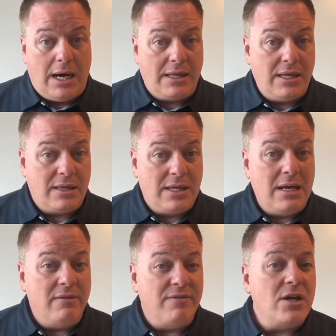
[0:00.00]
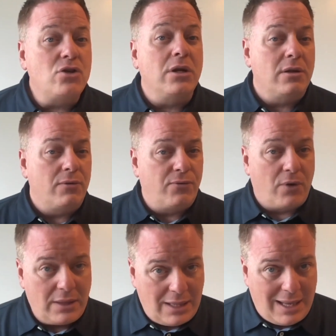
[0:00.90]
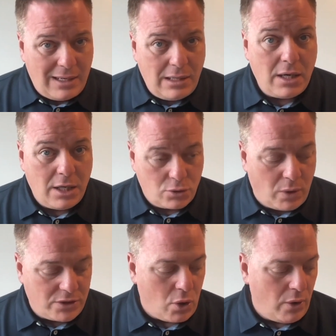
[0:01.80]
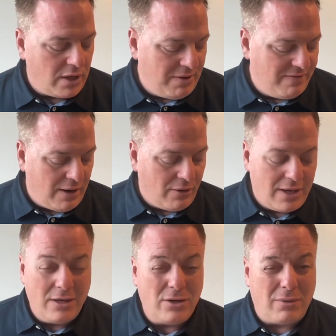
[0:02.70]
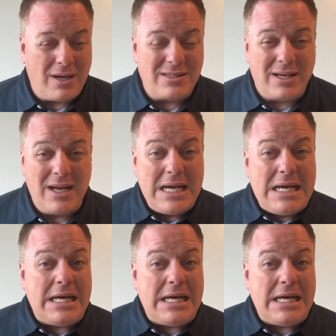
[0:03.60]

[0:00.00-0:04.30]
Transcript: I think the innovation in the front line is what's going to be very interesting,